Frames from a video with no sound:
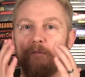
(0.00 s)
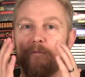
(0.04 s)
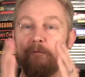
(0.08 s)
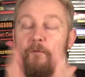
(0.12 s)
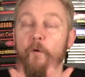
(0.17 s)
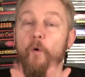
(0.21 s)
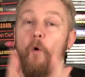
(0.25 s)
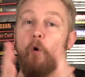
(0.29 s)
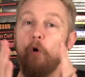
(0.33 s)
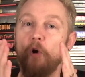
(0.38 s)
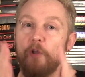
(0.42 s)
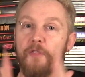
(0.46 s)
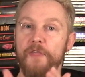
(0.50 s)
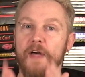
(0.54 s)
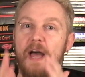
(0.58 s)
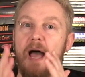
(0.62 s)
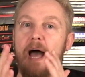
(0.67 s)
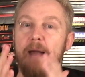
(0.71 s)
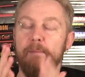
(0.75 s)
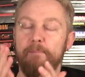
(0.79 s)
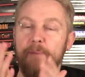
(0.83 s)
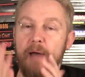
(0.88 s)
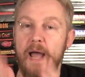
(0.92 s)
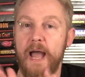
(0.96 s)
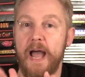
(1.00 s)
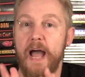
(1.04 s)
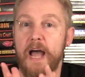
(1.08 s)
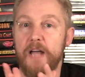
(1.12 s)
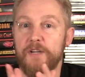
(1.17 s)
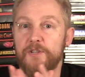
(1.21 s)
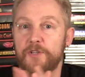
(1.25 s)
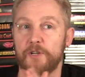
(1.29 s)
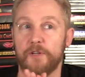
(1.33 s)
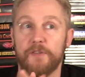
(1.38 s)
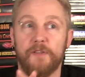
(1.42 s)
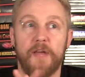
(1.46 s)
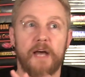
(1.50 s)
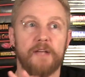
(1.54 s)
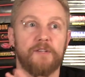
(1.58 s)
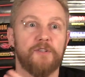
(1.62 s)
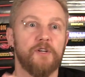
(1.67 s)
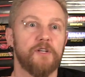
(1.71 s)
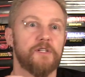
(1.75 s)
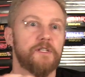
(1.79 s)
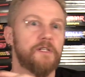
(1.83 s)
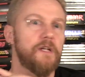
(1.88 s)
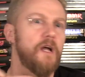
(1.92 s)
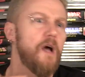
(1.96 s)
for that passion that
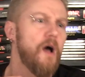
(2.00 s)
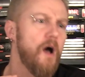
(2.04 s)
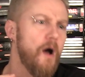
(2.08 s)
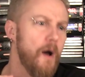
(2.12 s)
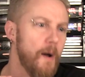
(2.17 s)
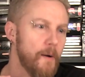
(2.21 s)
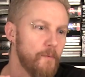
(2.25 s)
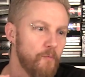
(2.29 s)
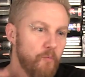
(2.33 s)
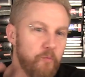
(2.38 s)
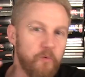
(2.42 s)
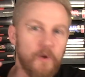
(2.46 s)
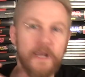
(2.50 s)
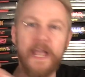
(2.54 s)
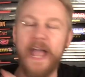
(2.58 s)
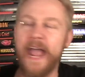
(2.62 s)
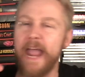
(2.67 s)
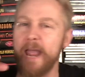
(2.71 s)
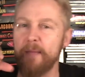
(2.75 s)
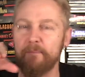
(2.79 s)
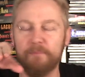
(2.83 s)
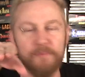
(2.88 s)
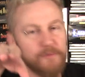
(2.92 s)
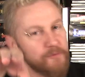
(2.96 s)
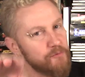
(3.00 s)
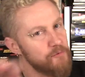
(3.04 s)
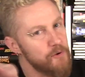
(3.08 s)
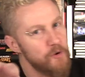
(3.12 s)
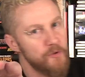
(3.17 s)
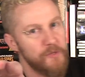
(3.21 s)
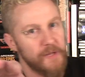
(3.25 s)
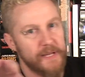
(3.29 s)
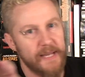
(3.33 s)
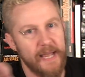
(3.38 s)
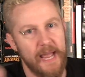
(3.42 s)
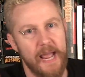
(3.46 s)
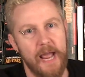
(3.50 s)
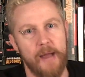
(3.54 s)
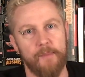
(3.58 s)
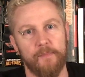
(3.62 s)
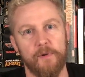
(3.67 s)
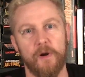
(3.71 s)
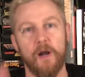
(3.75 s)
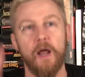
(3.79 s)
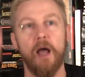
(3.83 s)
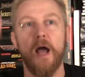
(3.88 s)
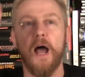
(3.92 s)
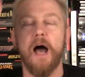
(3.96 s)
just came through the
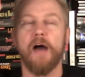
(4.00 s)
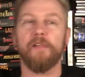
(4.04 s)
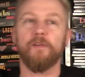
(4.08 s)
camera.